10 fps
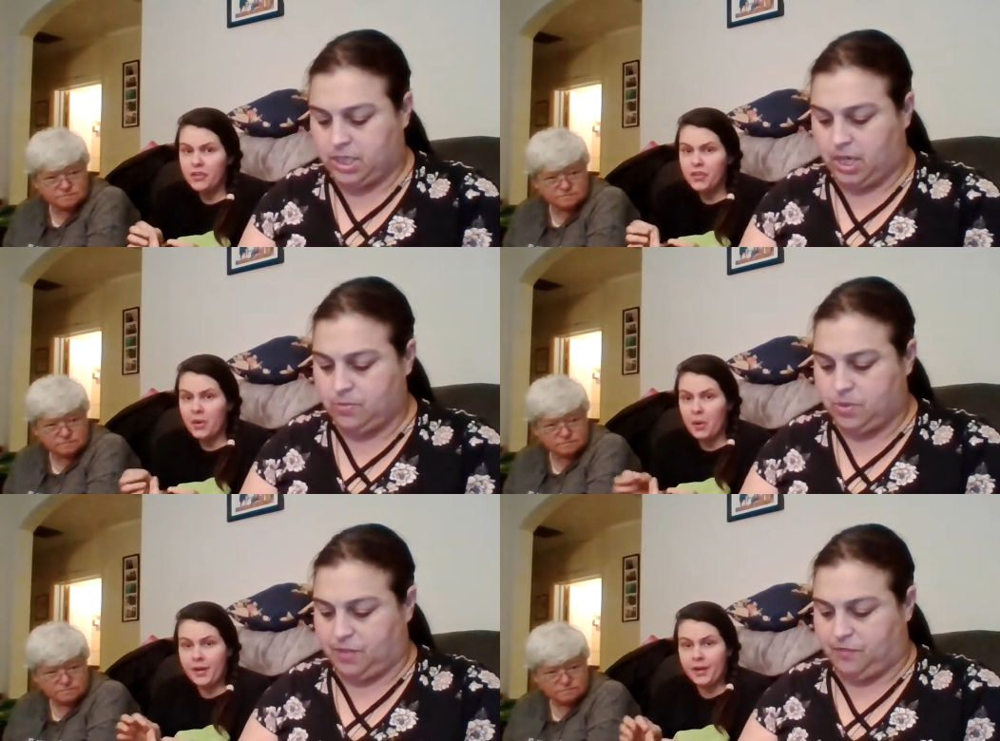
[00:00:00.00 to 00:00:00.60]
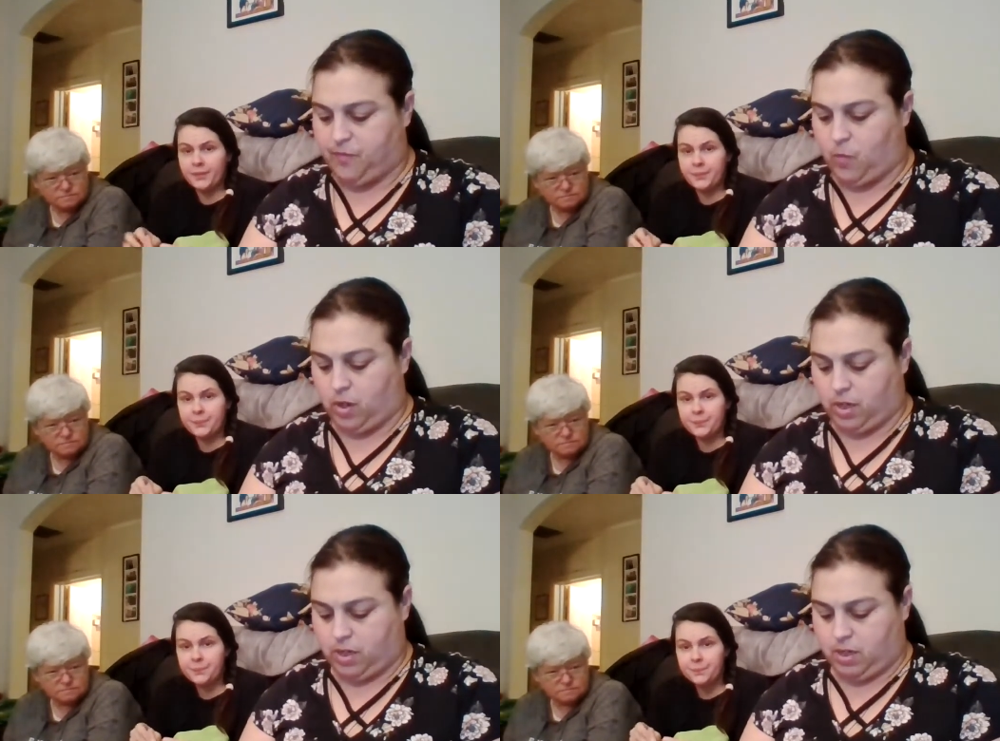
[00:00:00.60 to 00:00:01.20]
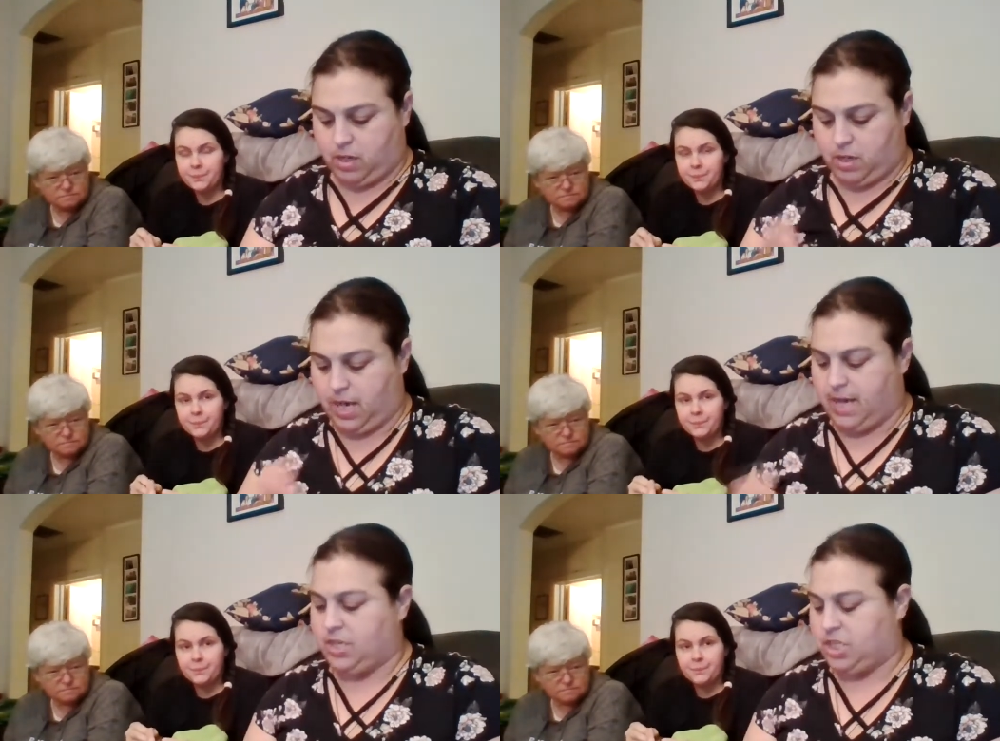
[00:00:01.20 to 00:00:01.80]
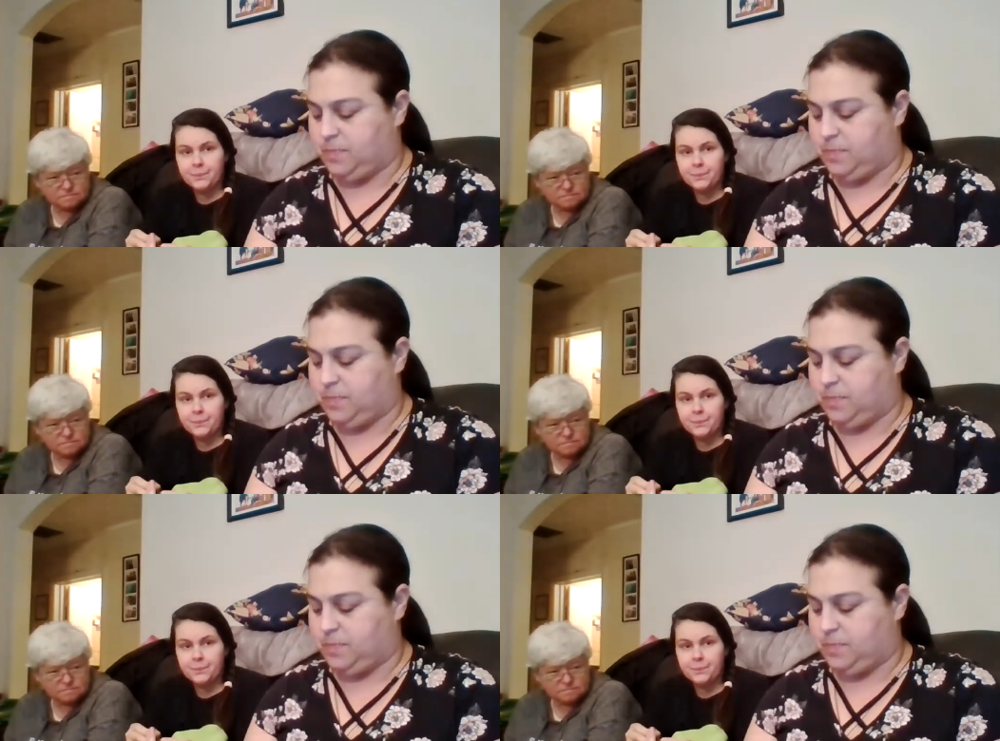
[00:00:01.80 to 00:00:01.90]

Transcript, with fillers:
Speaker 1: comes with a fork and a